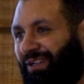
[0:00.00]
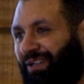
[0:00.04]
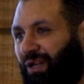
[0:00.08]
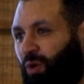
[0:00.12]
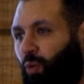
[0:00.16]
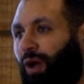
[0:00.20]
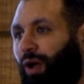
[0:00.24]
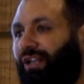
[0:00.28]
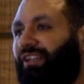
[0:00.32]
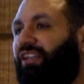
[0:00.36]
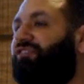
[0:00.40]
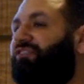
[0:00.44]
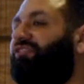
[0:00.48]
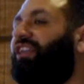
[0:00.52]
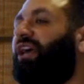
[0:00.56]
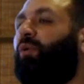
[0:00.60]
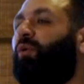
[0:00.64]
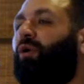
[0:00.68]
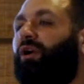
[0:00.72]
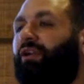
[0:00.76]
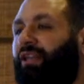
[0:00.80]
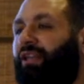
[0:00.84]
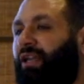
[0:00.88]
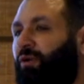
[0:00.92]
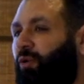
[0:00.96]
What if they
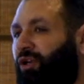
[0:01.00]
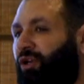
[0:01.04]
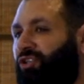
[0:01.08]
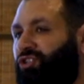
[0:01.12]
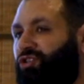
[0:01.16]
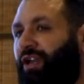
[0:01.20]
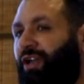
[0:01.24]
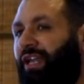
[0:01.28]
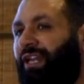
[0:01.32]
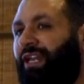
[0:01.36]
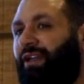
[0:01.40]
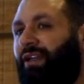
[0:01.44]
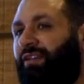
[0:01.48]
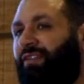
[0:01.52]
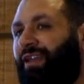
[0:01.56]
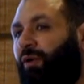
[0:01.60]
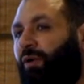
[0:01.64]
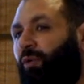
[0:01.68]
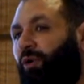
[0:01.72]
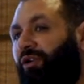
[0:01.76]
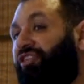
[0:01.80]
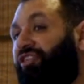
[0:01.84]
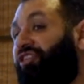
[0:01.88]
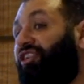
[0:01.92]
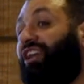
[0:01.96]
were training, they
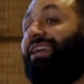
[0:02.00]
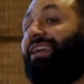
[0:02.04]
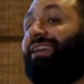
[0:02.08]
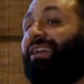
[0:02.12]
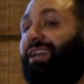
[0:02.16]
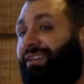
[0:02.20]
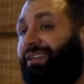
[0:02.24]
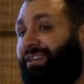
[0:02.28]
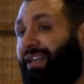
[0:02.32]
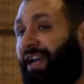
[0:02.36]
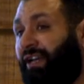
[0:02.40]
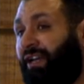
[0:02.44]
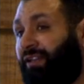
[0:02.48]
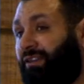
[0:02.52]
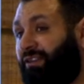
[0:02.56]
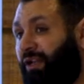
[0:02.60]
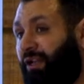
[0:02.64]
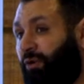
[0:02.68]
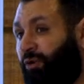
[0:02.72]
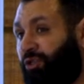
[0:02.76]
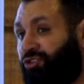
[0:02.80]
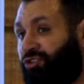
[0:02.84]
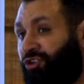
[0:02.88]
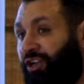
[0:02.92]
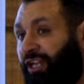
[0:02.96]
were thinking that they
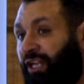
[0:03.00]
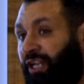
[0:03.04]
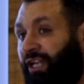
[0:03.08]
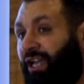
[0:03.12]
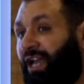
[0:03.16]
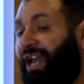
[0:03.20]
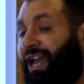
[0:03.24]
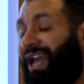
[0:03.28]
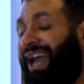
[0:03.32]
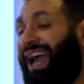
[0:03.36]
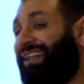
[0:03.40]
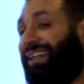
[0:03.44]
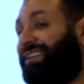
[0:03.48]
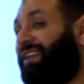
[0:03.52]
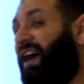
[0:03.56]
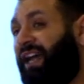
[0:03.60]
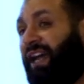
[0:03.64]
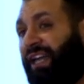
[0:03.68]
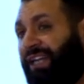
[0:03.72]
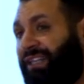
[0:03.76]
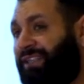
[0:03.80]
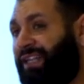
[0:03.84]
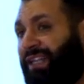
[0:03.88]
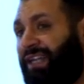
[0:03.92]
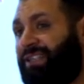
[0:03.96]
were training at high
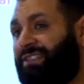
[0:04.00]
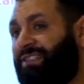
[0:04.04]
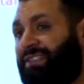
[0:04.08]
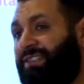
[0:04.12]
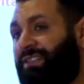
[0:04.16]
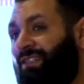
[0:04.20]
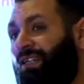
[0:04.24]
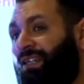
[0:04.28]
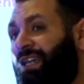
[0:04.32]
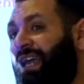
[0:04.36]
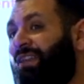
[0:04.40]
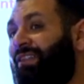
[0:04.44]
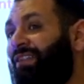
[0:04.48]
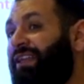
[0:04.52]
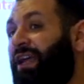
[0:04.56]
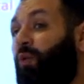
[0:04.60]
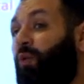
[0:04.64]
intensity and they